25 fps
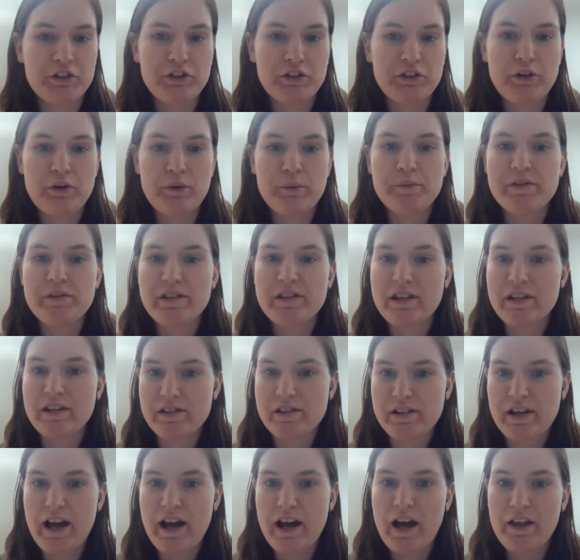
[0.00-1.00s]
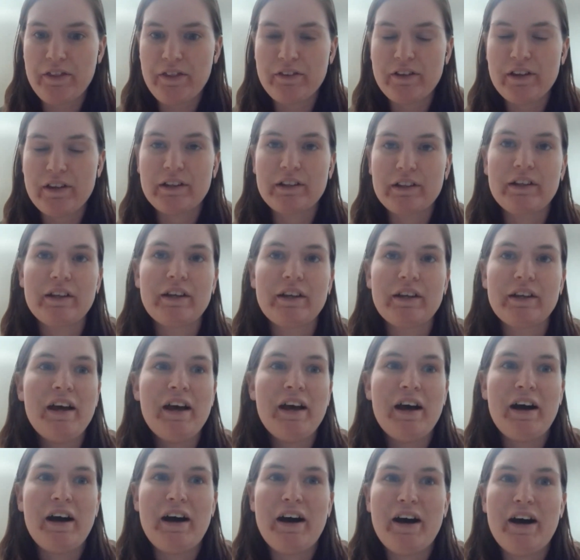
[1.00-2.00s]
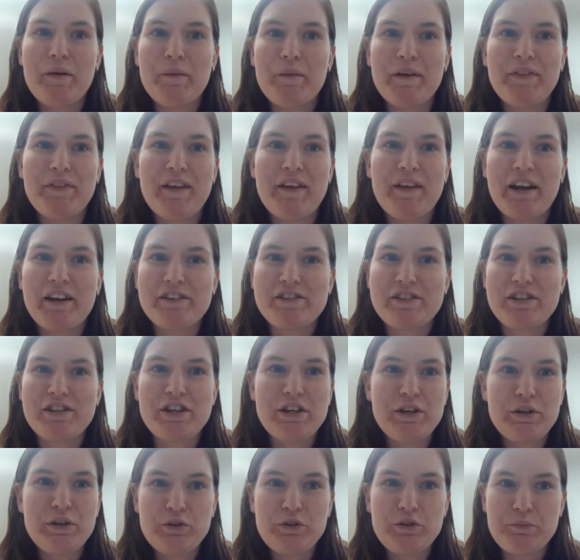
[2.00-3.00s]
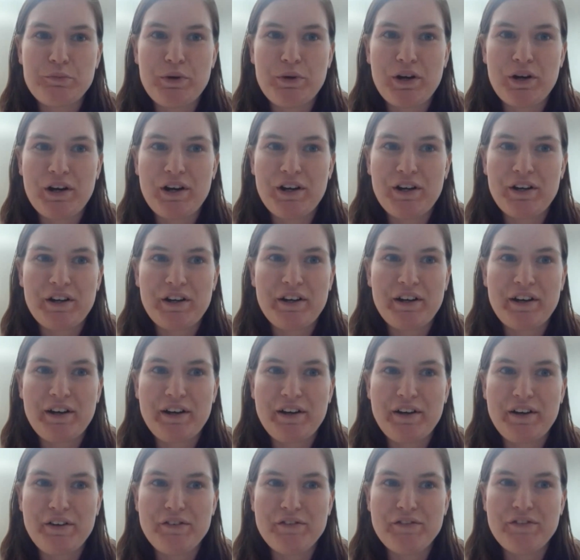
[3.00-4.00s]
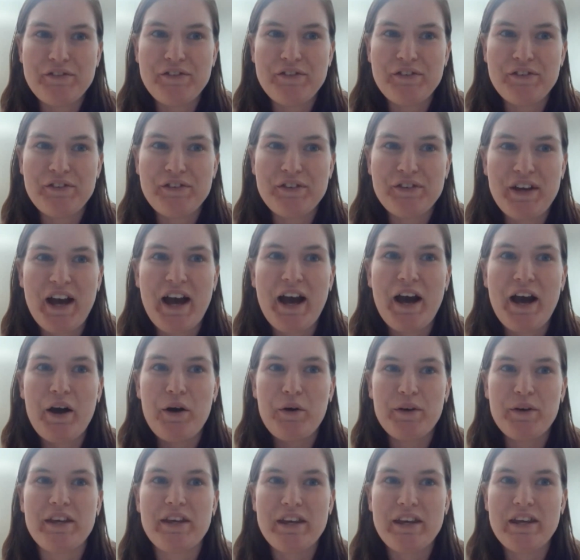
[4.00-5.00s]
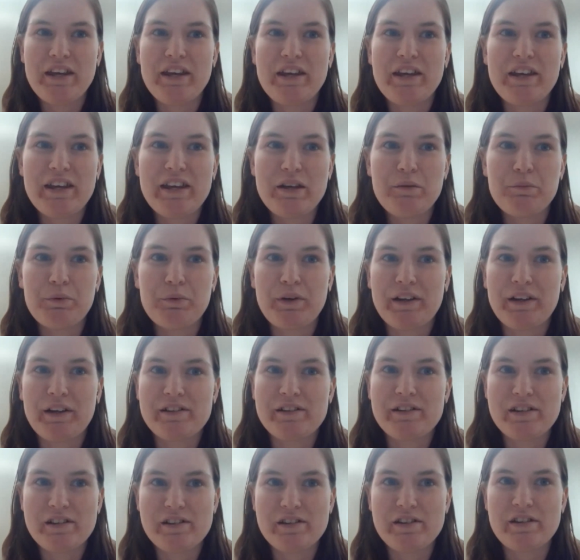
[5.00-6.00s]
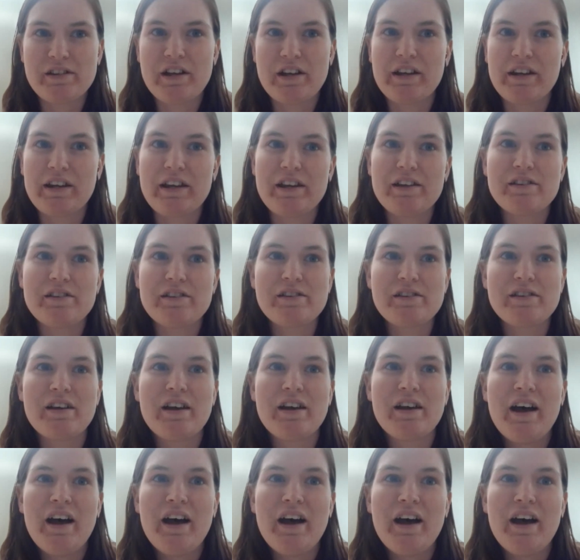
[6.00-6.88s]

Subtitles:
Gomes, is Catholic, and that is a huge part of how he brings his studies.